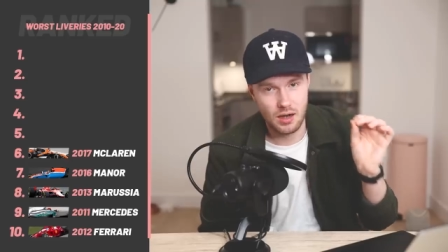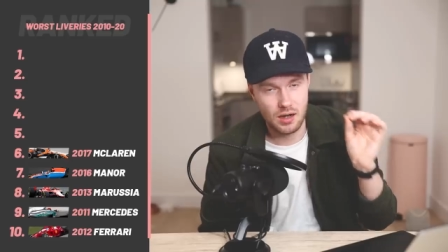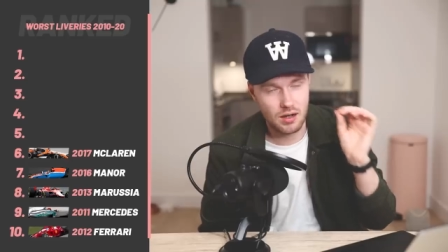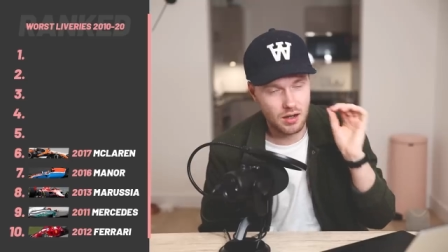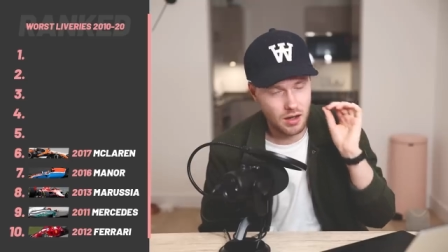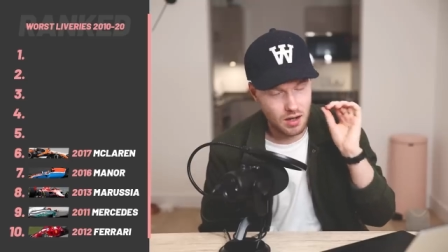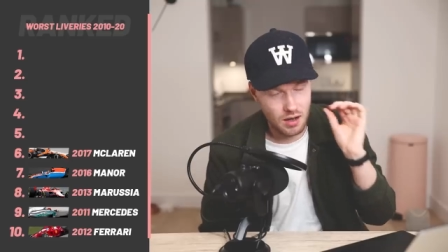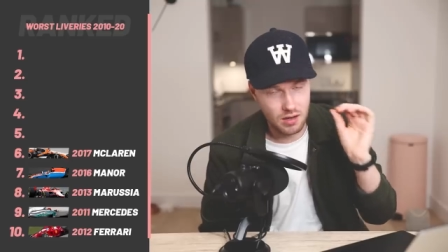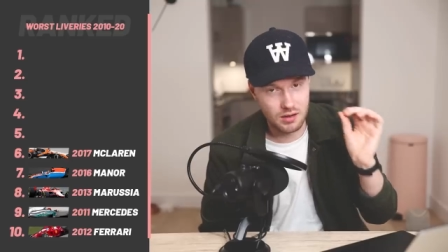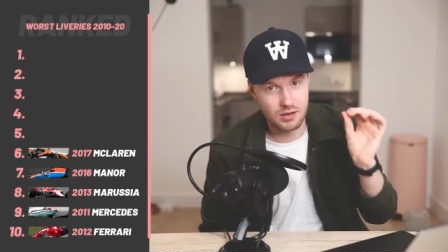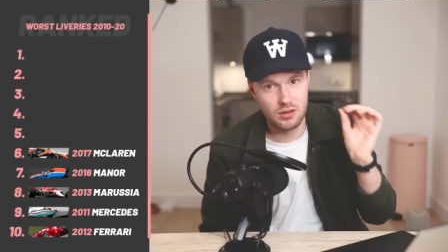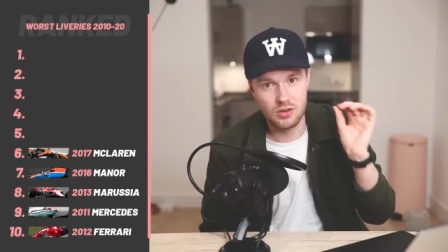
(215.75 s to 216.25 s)
I
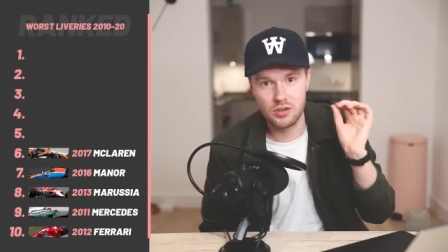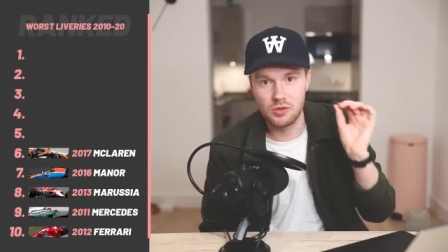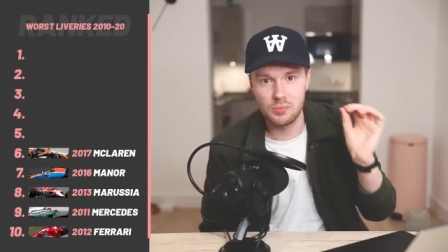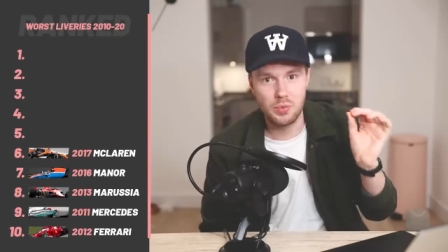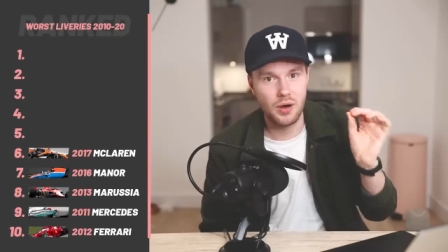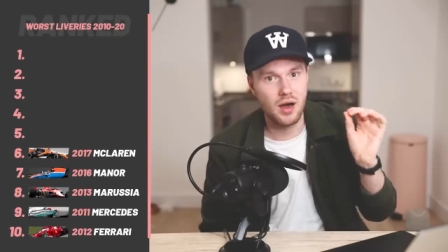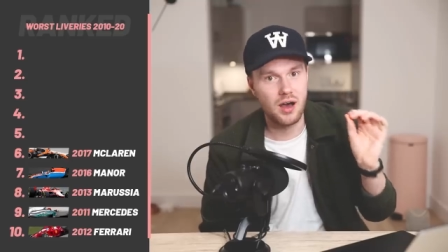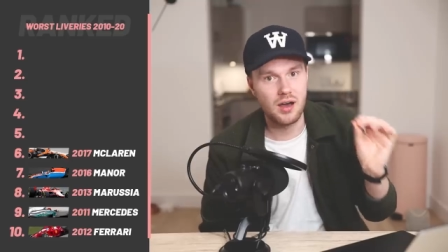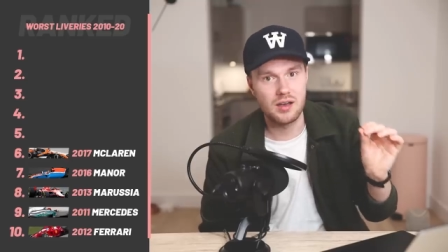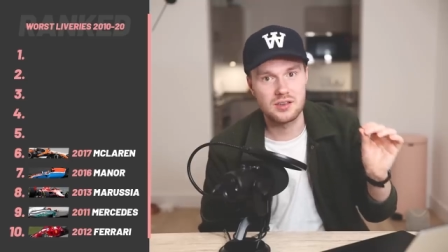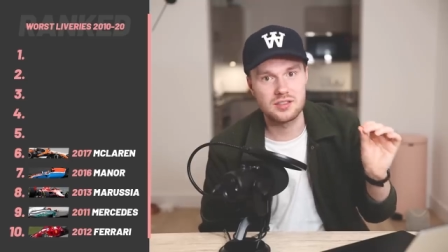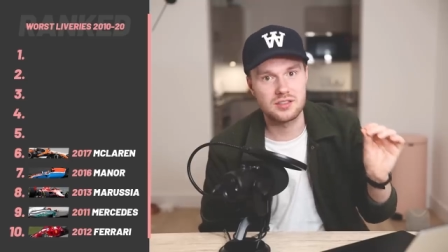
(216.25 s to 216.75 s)
can't look
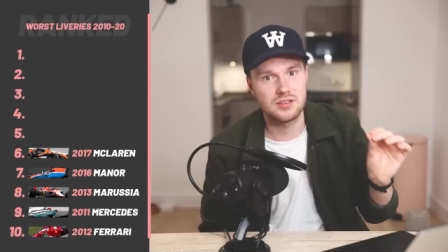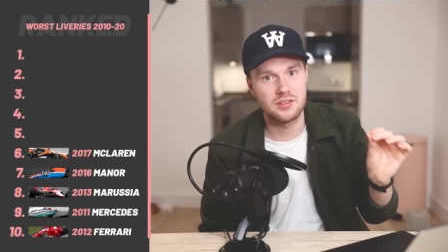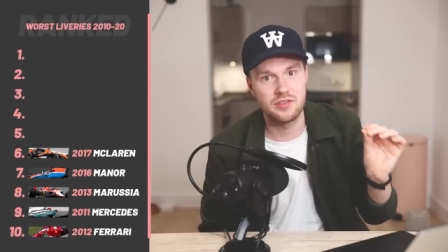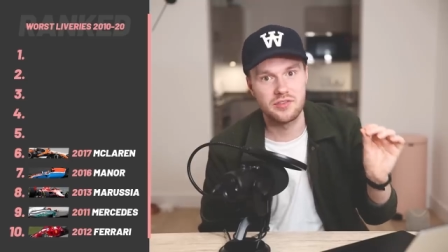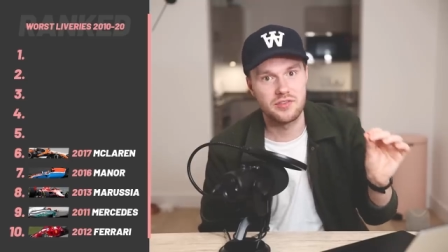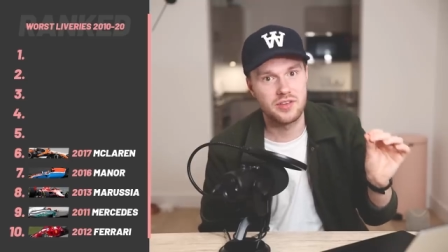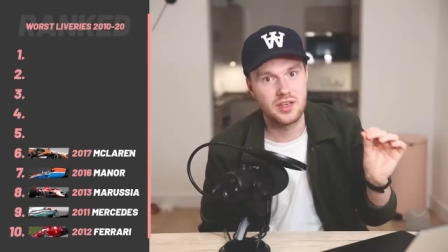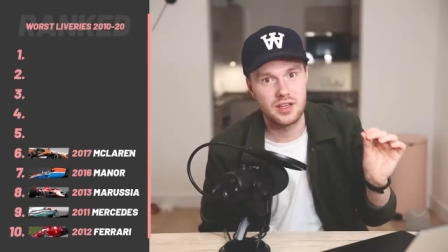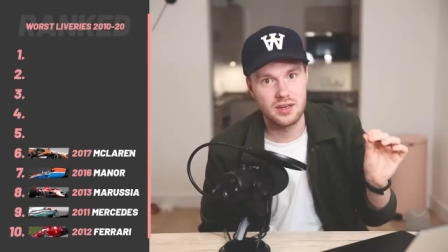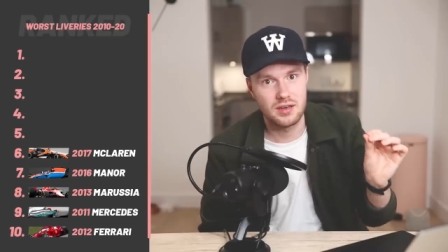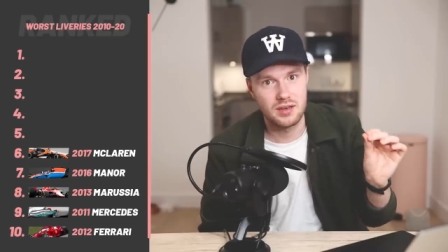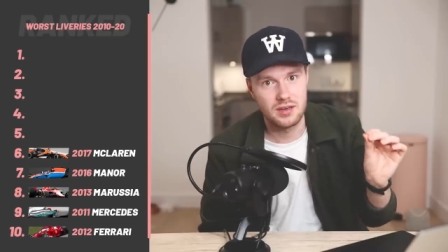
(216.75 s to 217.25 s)
past the
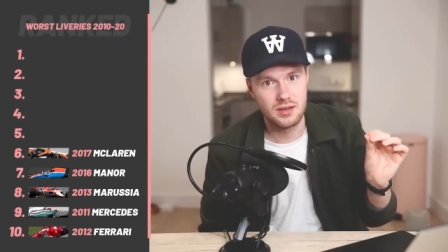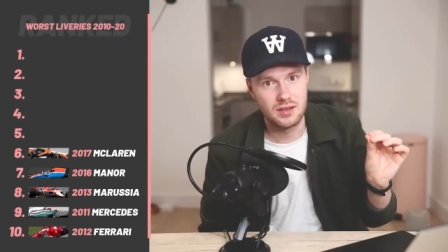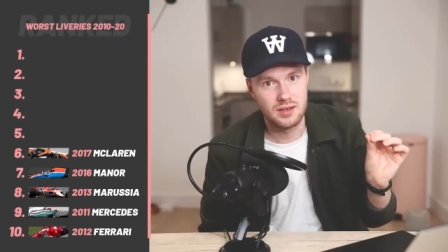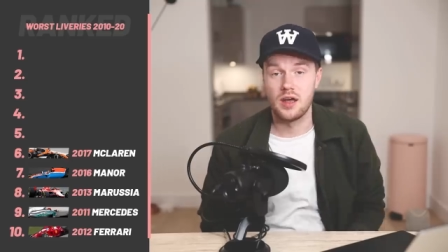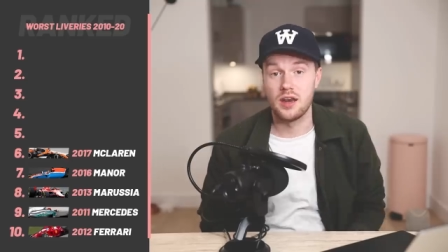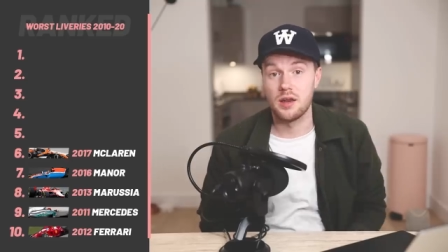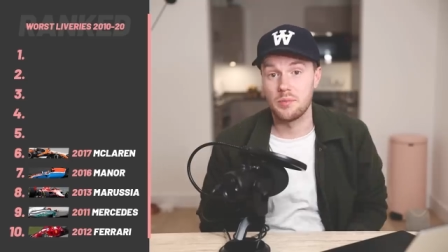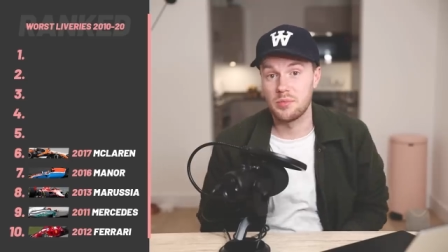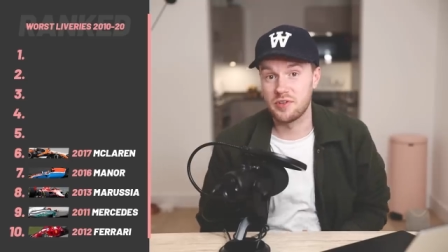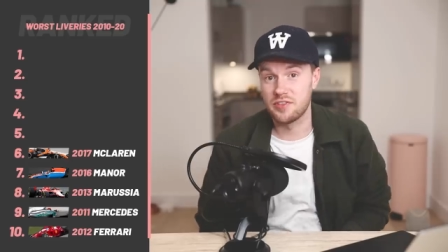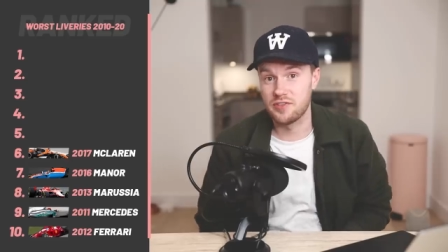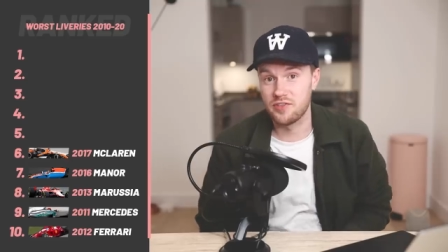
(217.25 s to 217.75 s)
fin. And
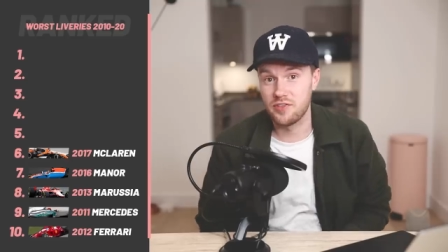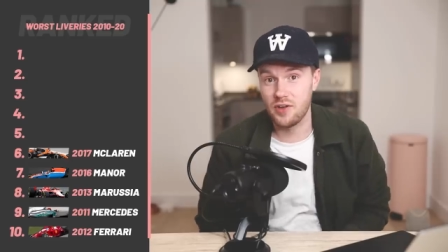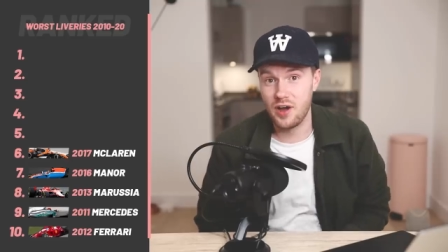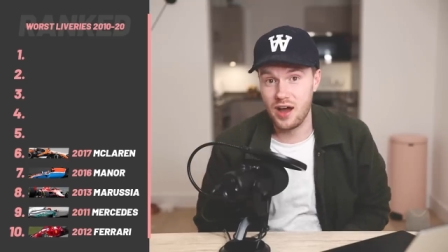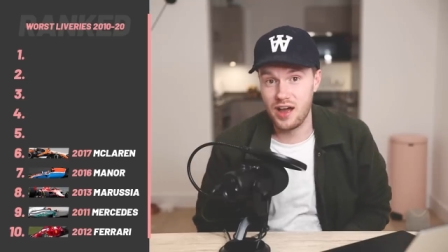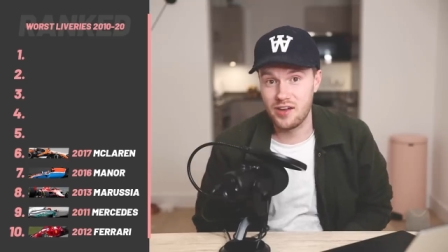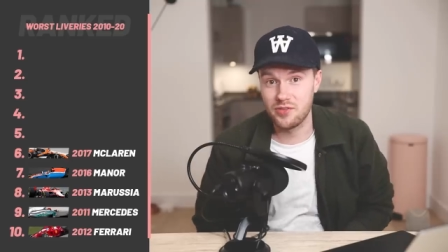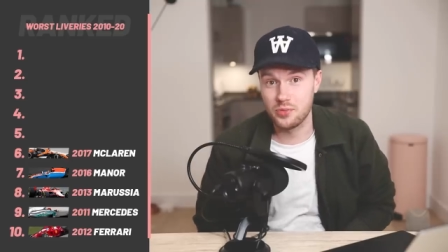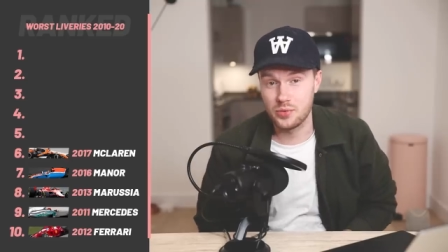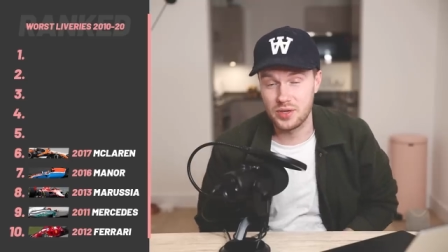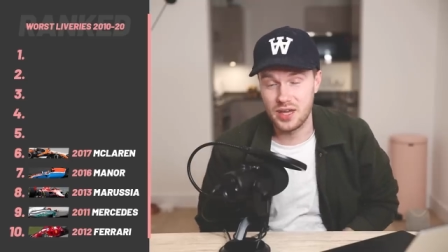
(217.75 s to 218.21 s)
number five,